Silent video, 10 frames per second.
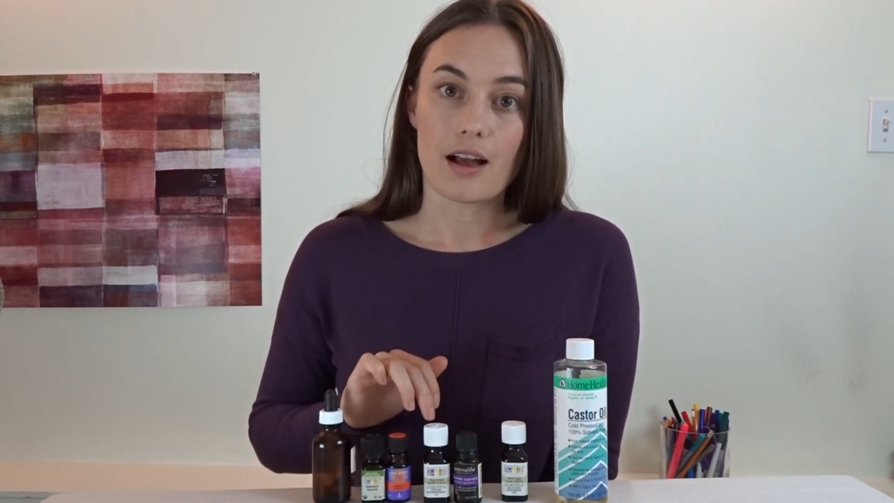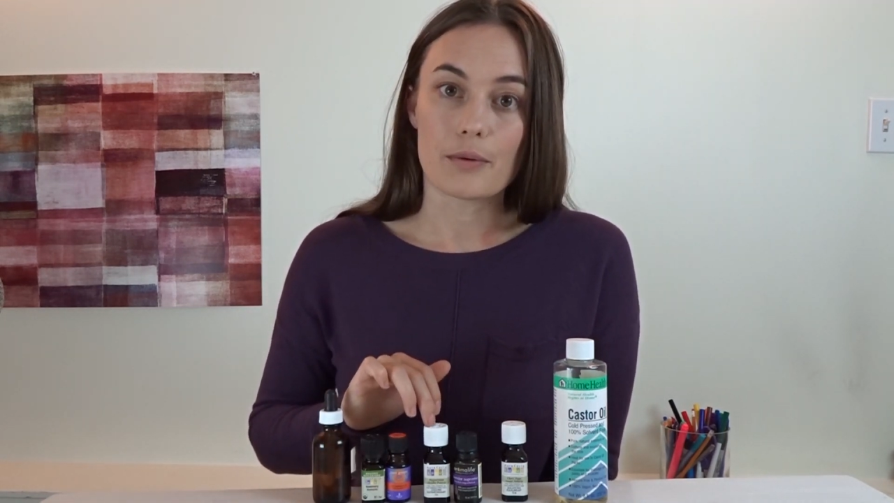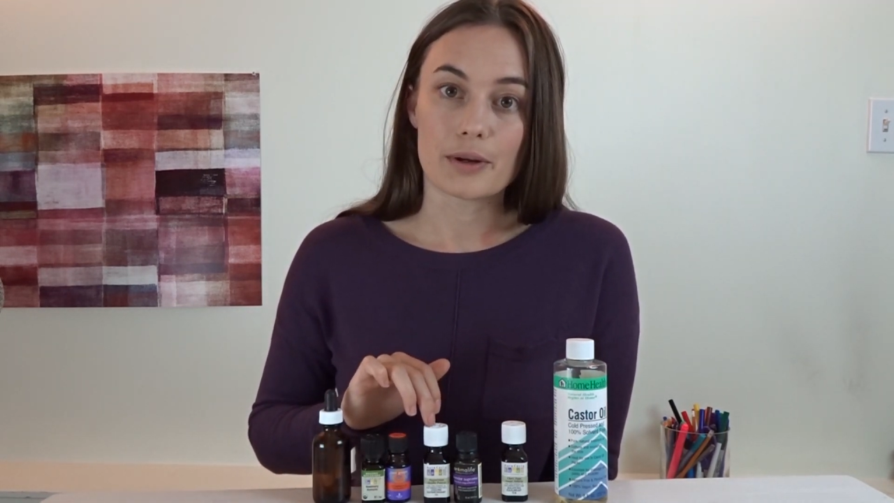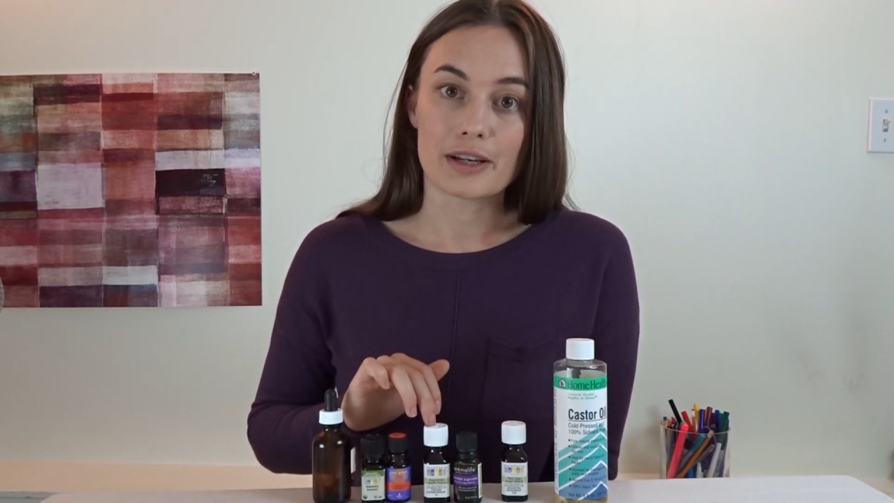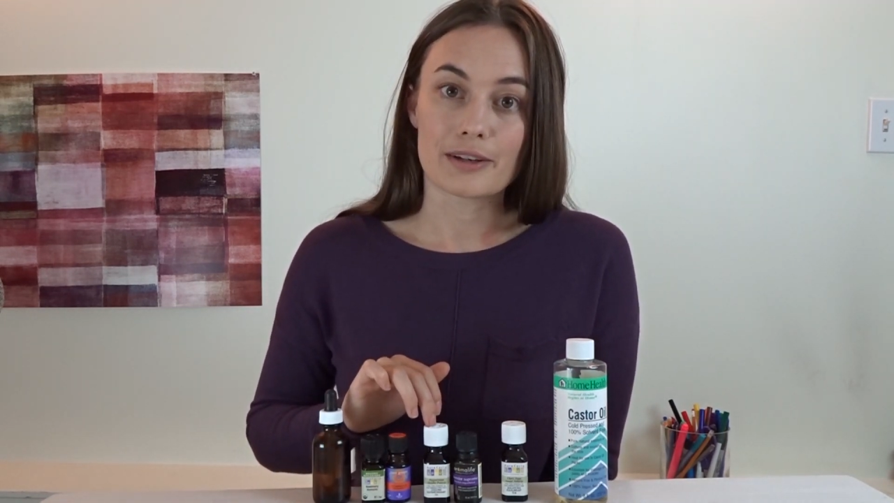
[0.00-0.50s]
I
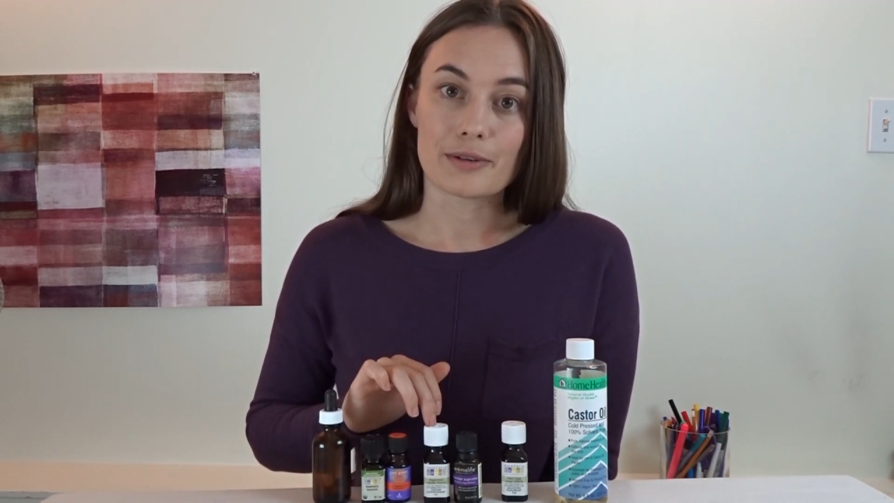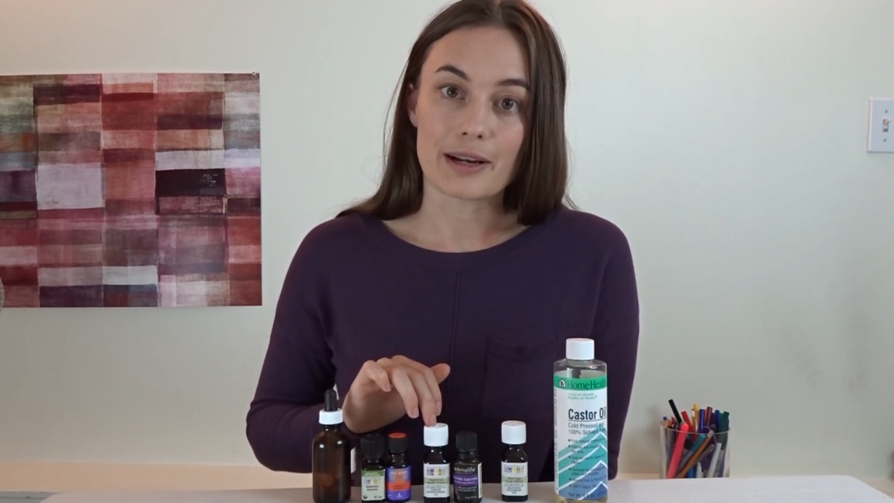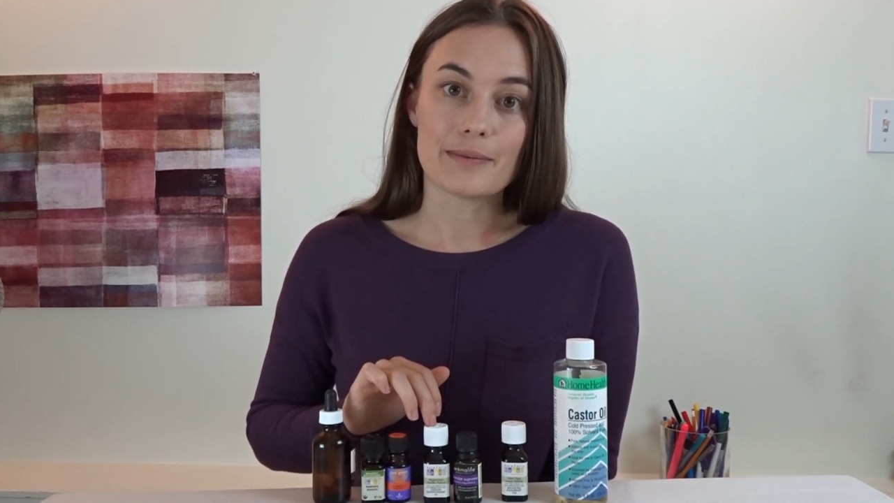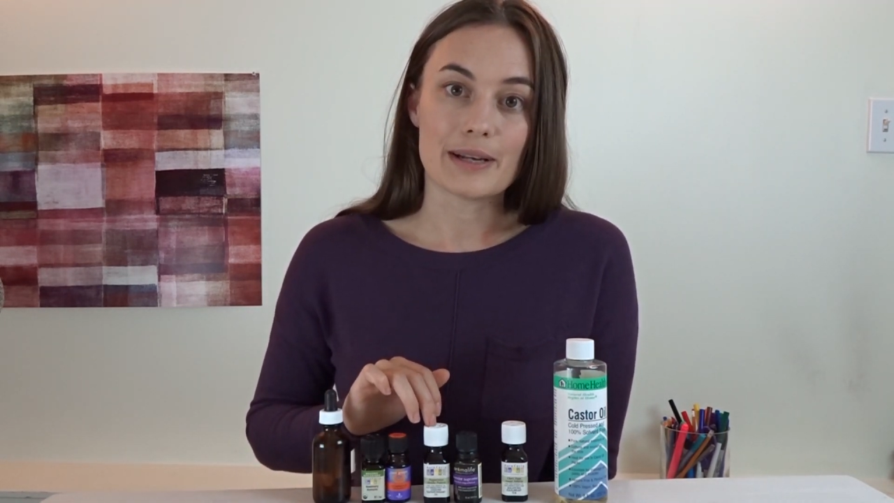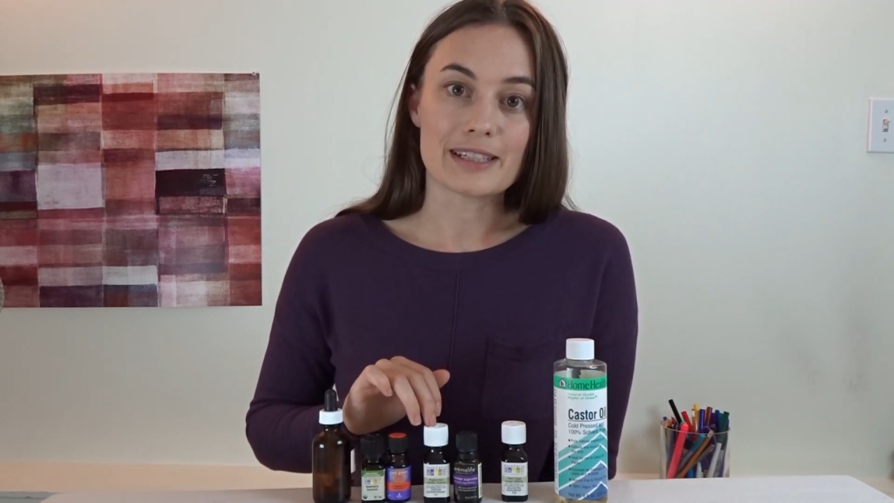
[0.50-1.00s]
would
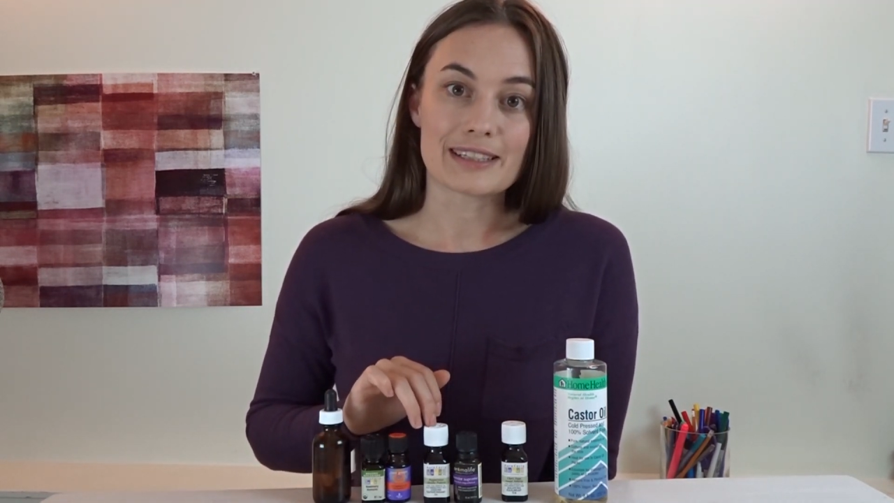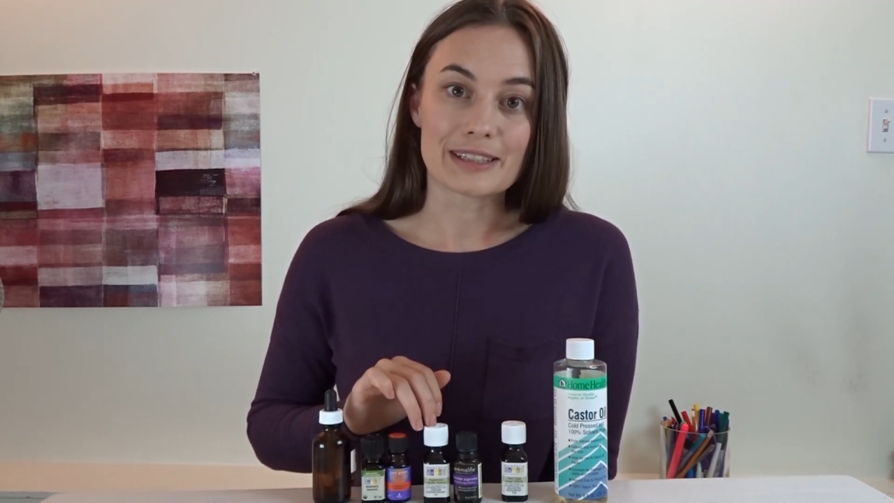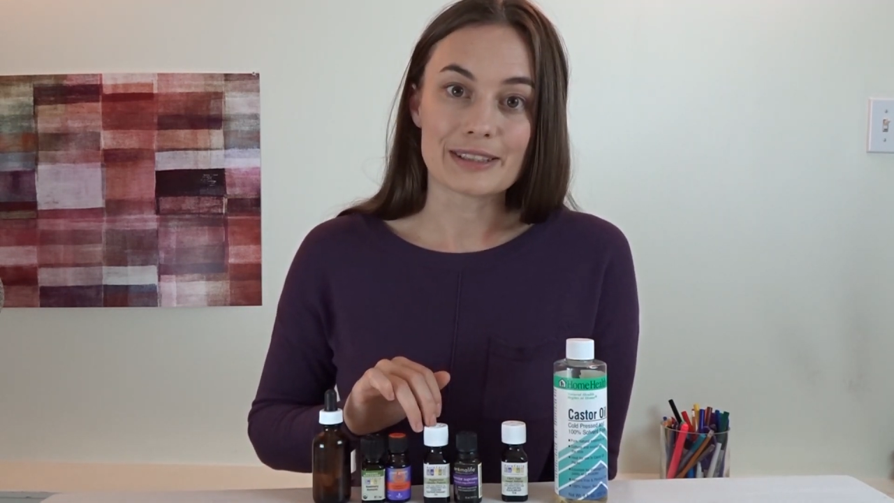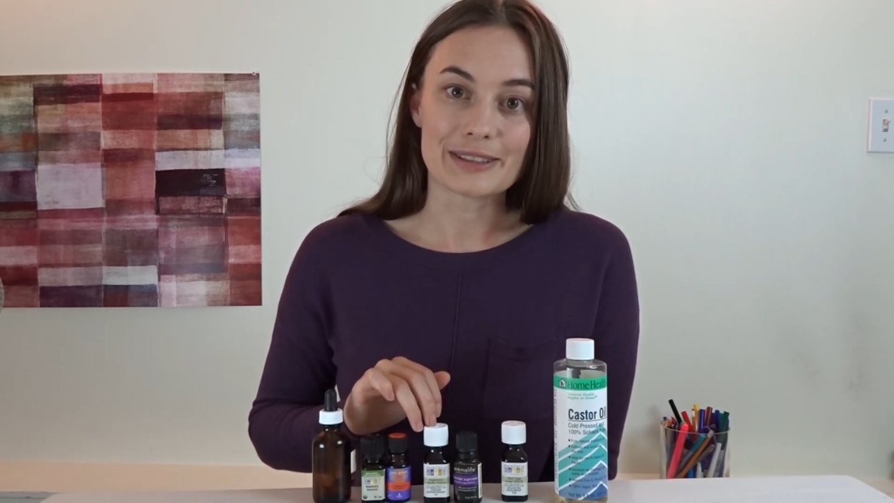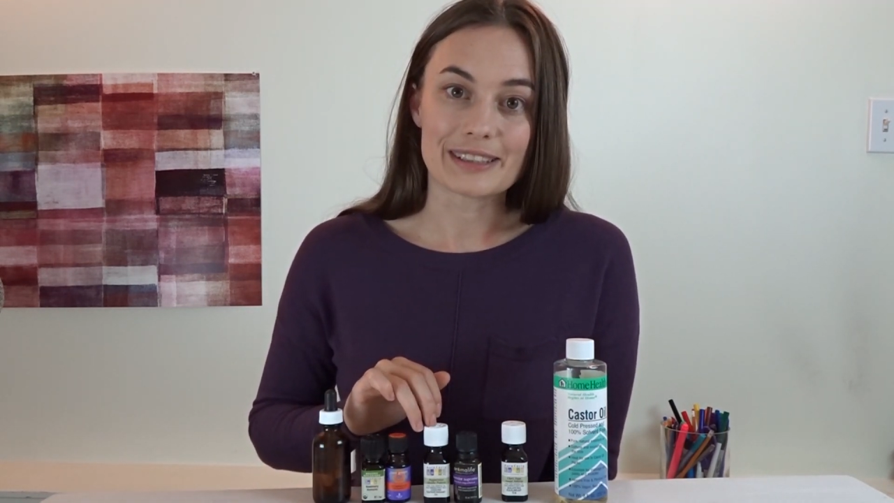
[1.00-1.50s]
recommend
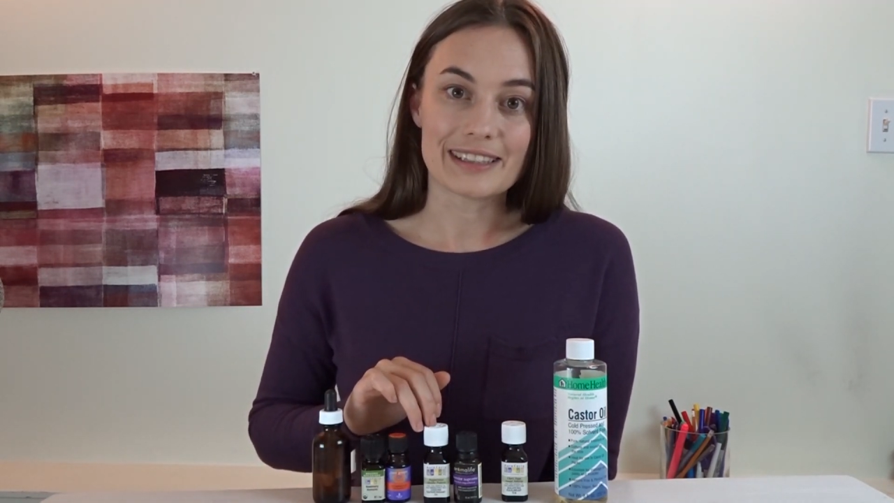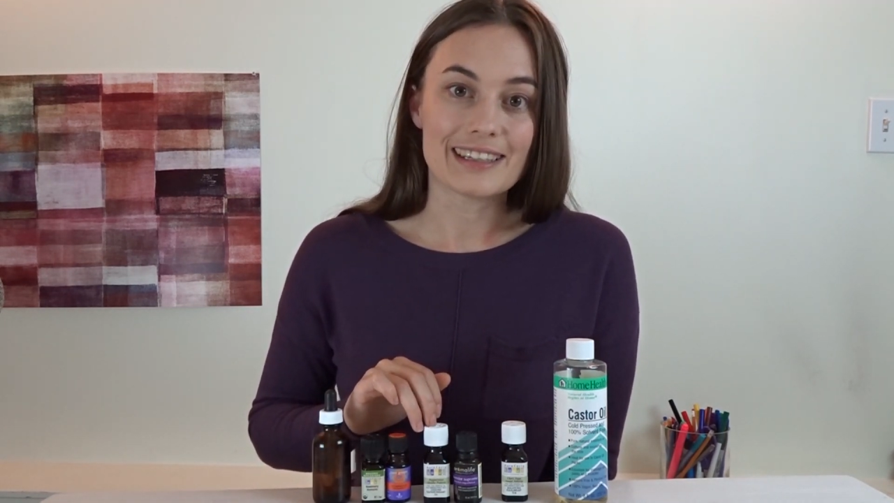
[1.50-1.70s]
including